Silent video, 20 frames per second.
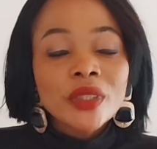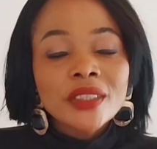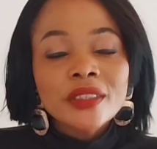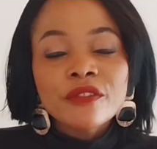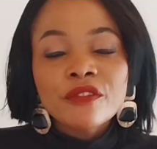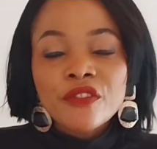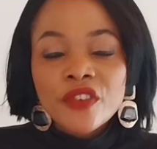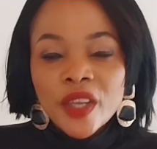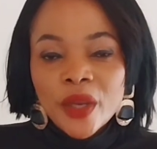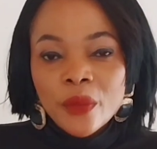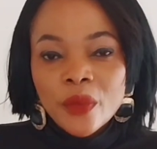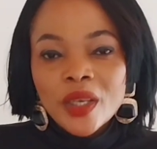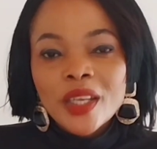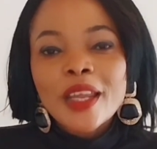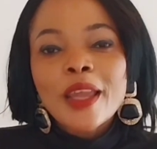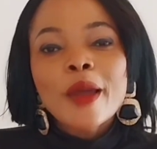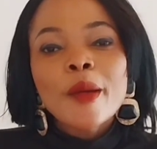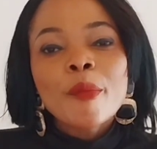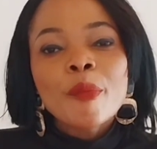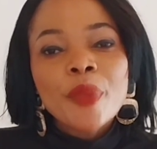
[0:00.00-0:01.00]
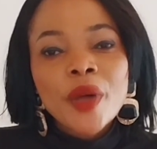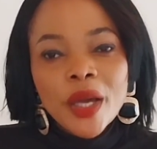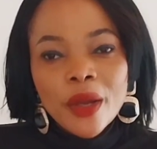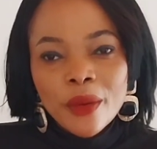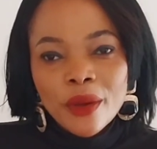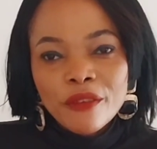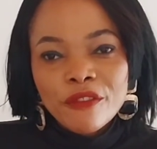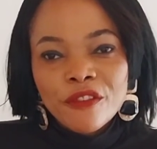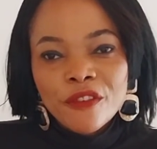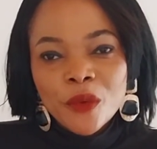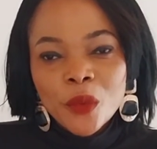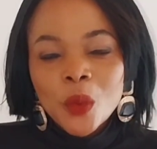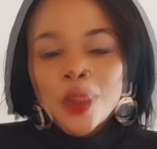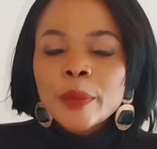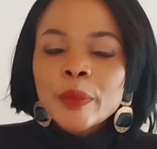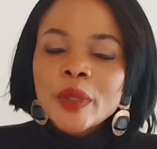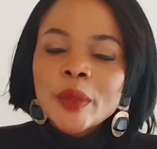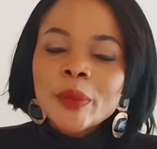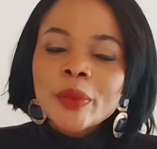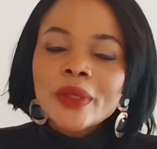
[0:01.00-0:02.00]
but very powerful.
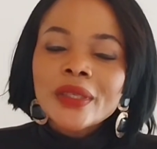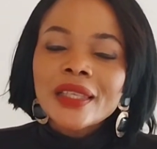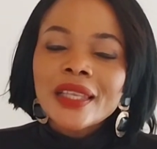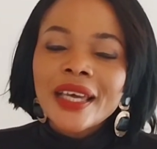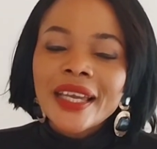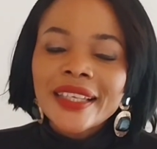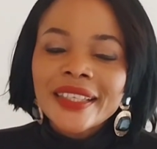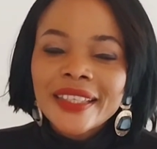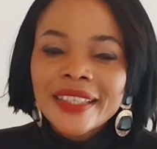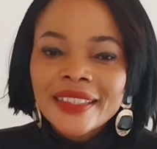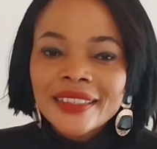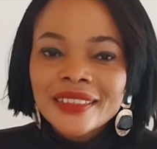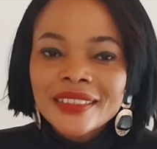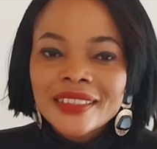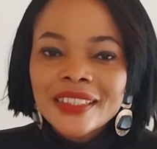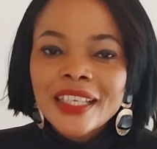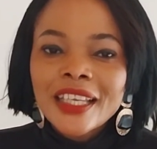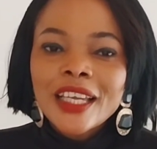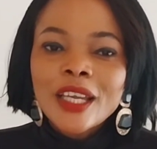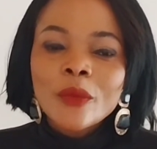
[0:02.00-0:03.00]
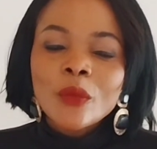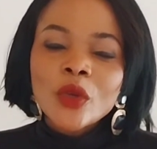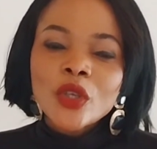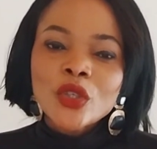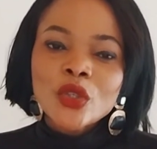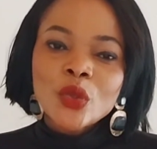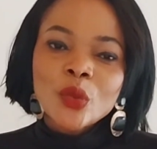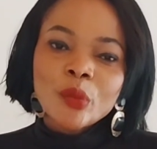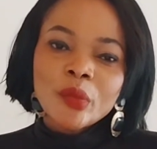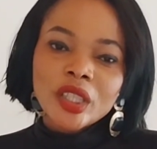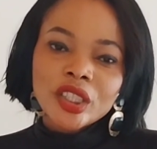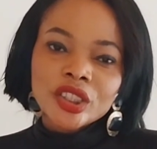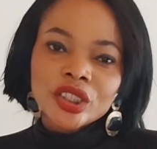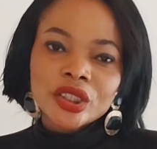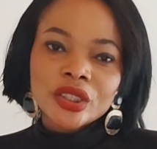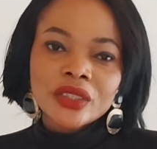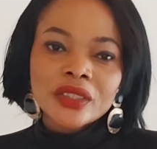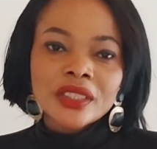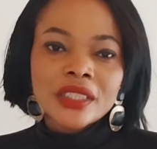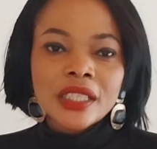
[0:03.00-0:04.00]
People like it when you
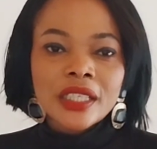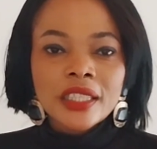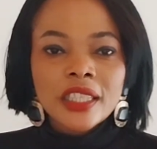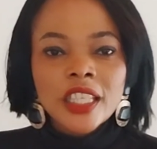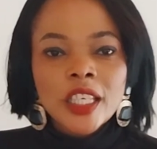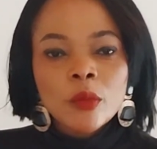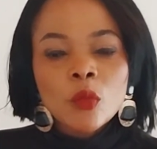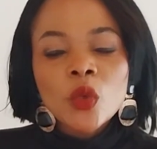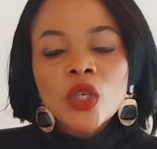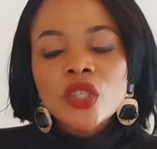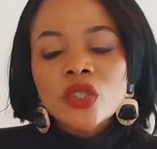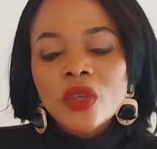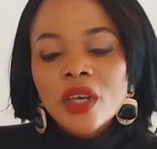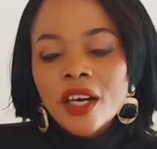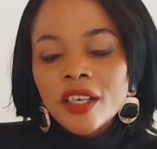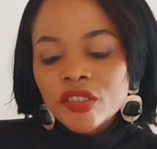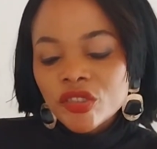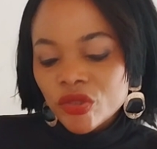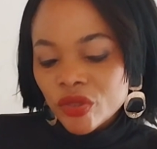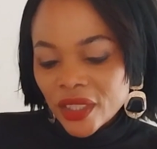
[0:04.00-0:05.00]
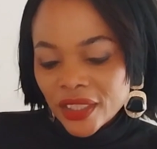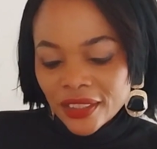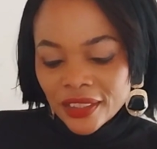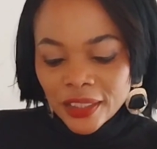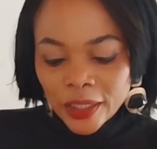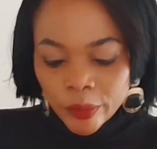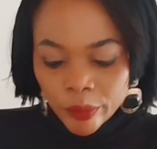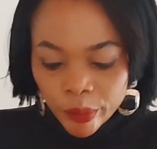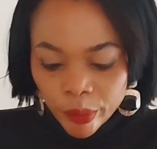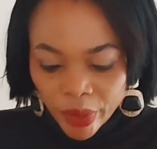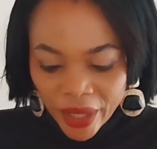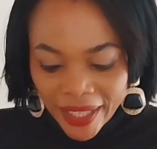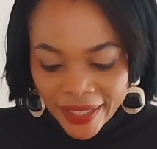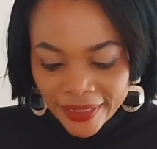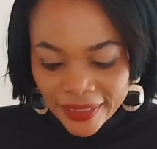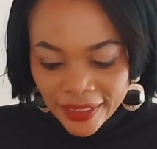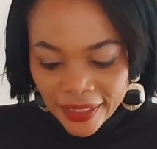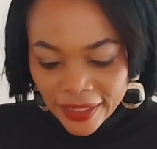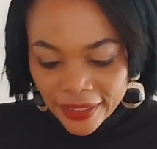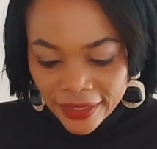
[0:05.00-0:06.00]
mention their name, when you address them by
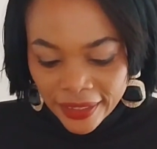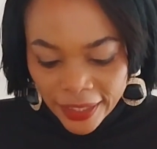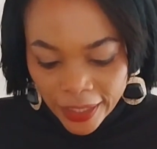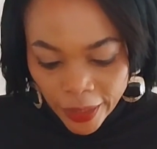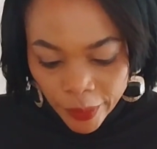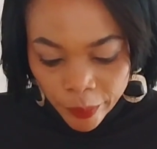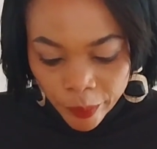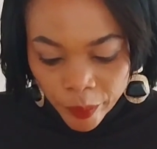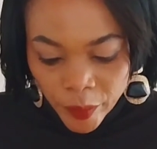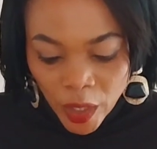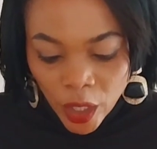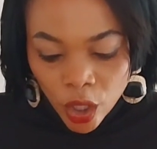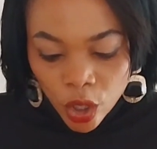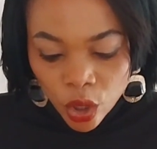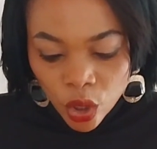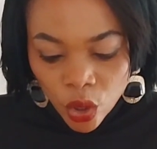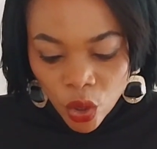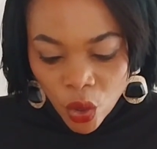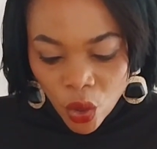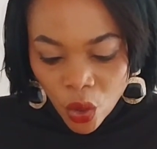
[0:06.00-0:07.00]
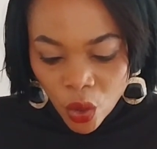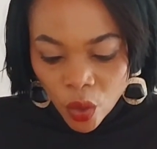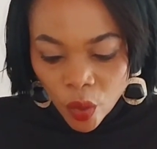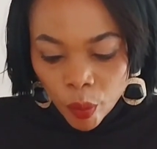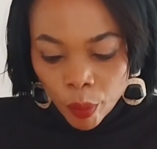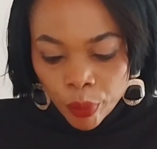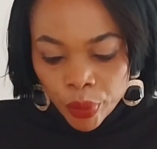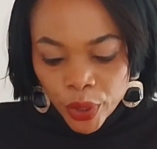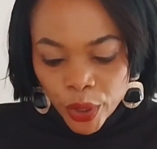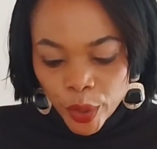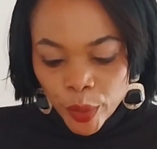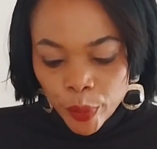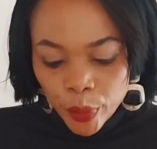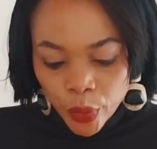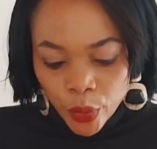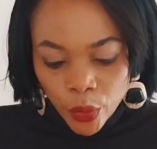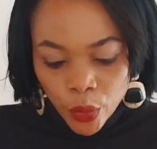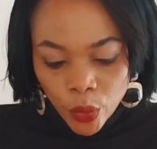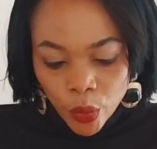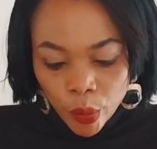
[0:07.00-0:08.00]
their name. Call
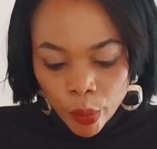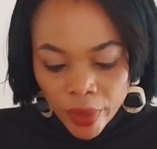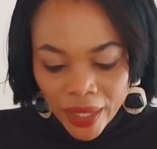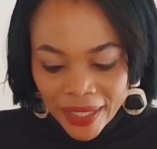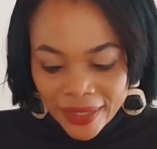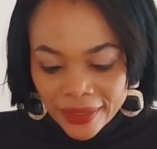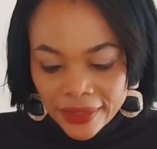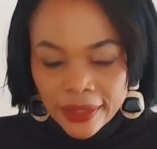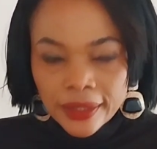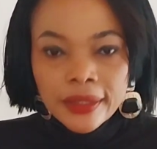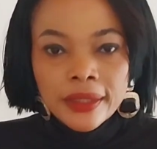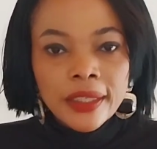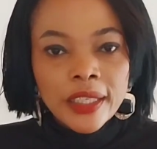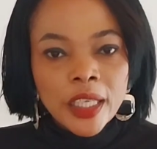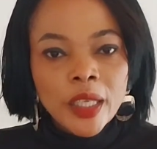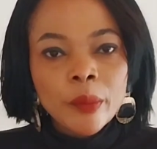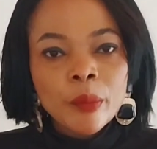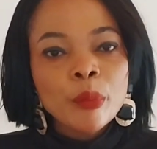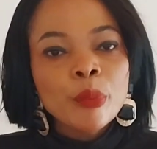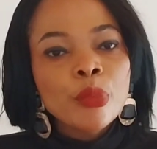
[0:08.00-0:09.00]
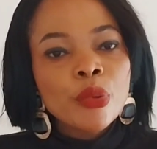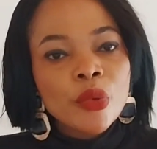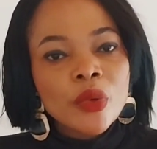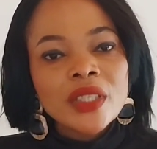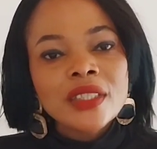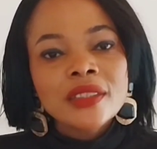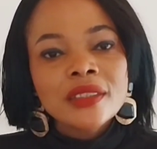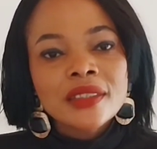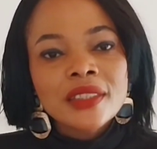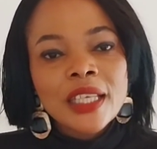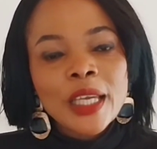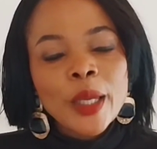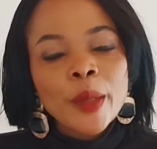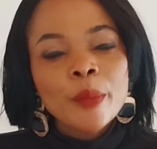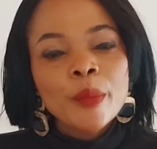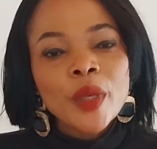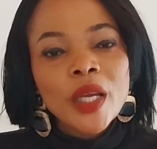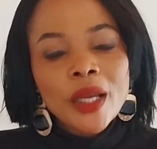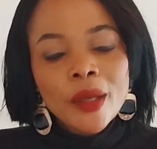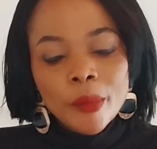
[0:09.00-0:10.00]
people by their name, praise
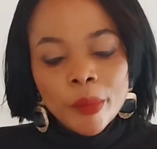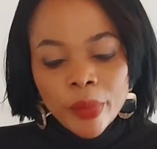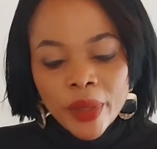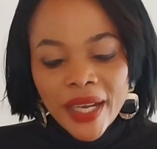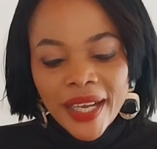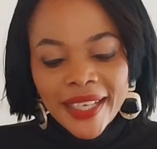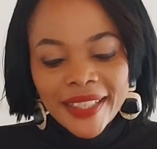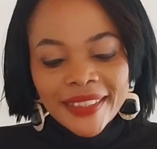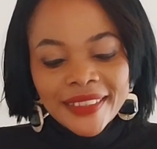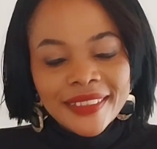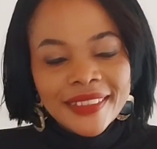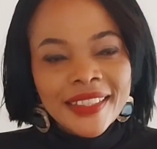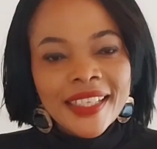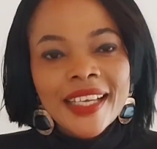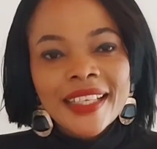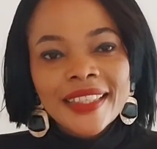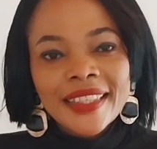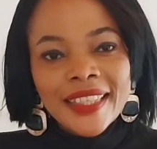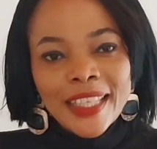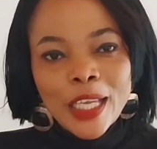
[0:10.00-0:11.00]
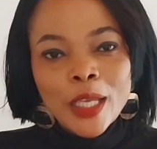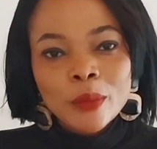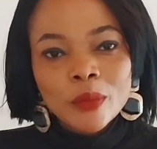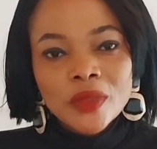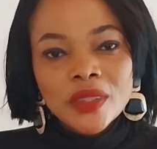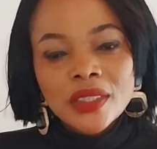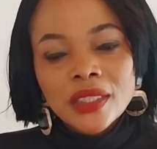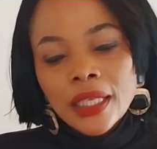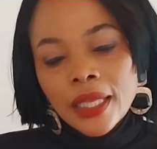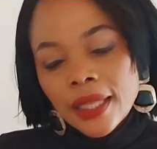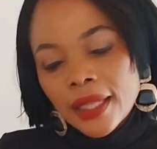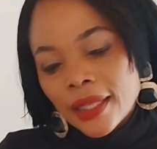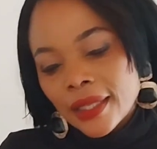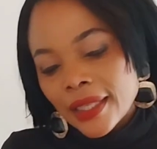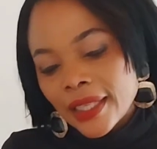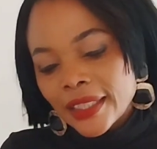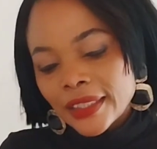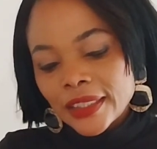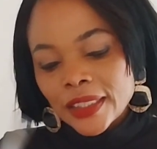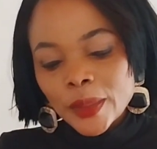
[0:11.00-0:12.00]
them, by their names.
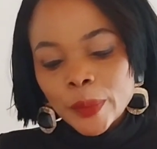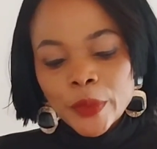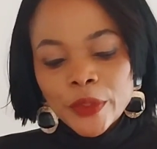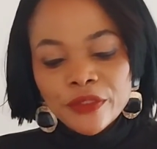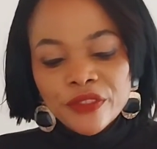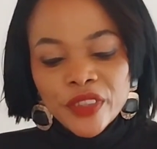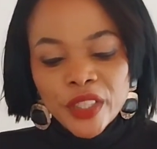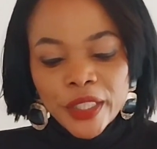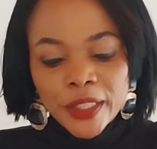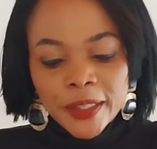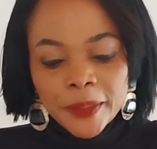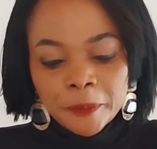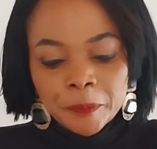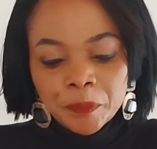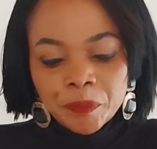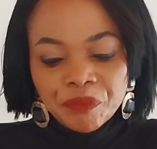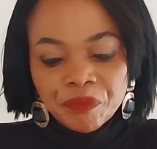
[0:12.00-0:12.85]
Let's move on.